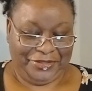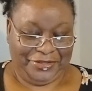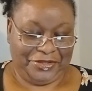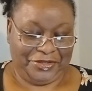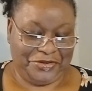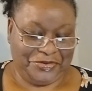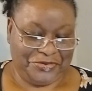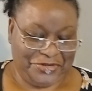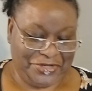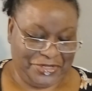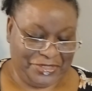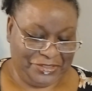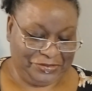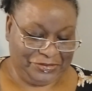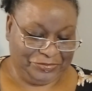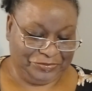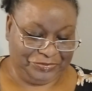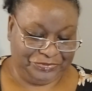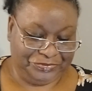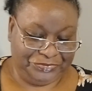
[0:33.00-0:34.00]
Okay.
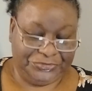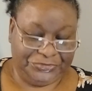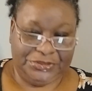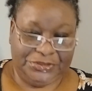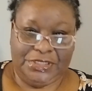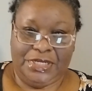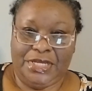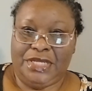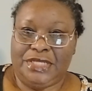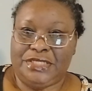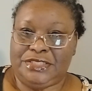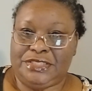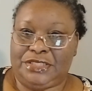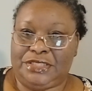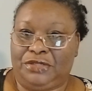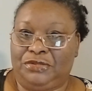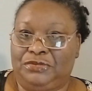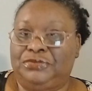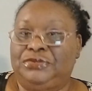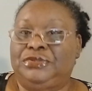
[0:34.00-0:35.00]

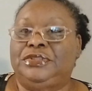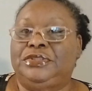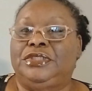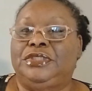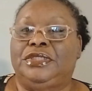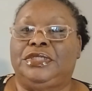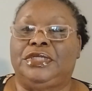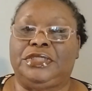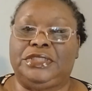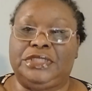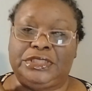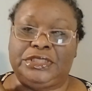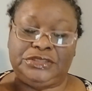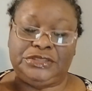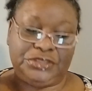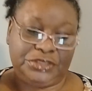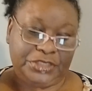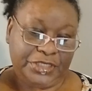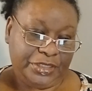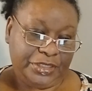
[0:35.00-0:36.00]
So,
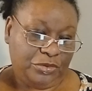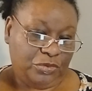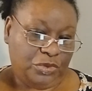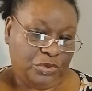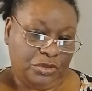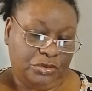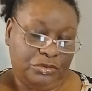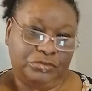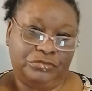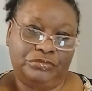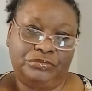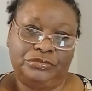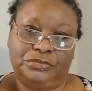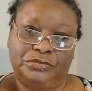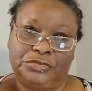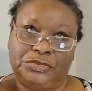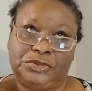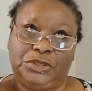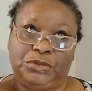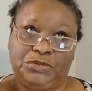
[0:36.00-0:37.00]
yesterday, well,
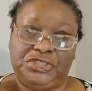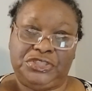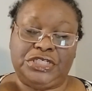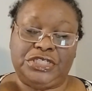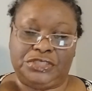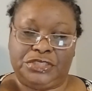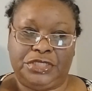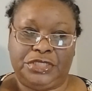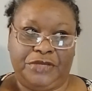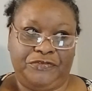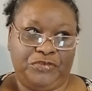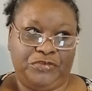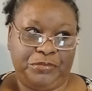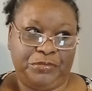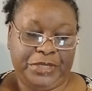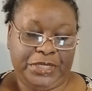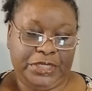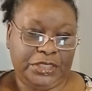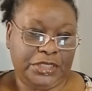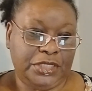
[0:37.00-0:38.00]
it was yesterday for
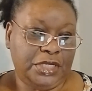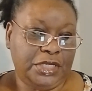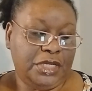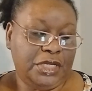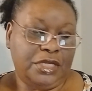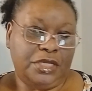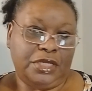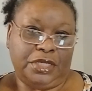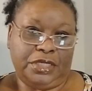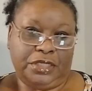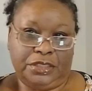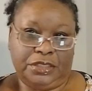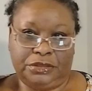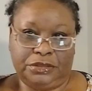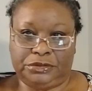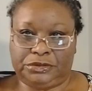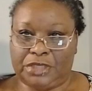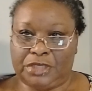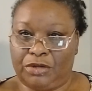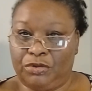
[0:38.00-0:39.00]
me.
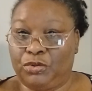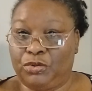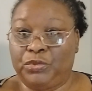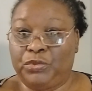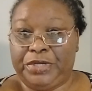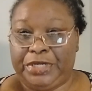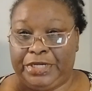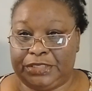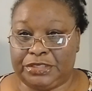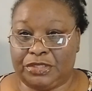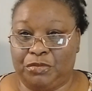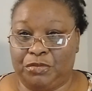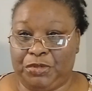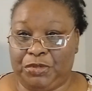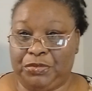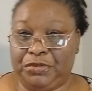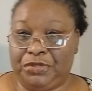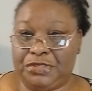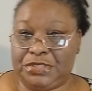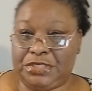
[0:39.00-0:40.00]
So I don't know when it's going to be when
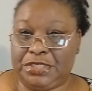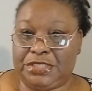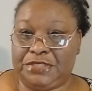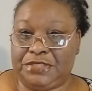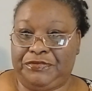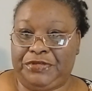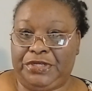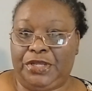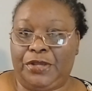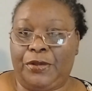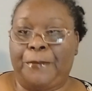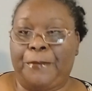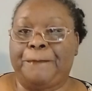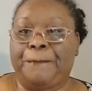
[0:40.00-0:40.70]
you see this video.